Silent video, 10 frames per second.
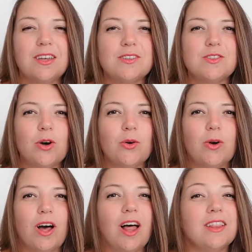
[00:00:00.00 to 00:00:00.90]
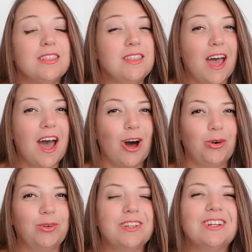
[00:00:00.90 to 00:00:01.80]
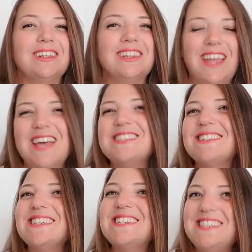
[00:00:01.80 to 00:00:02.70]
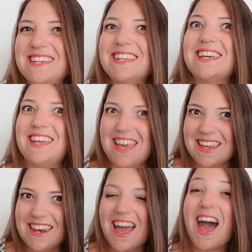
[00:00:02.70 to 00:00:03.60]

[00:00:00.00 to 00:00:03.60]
So now let's dig in.